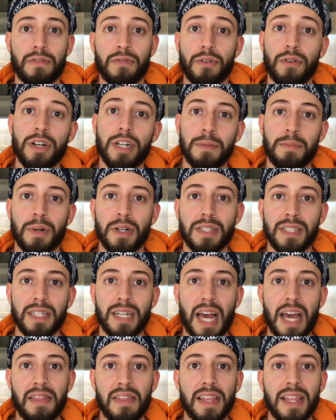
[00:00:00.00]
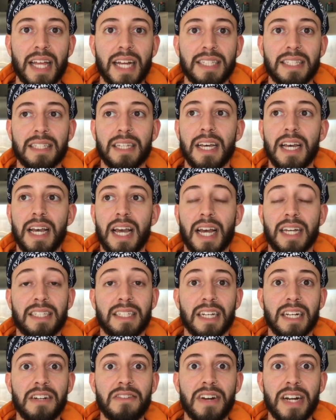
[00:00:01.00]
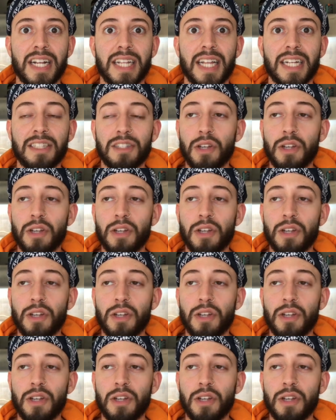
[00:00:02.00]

look for in a person, I think that's exhilarating.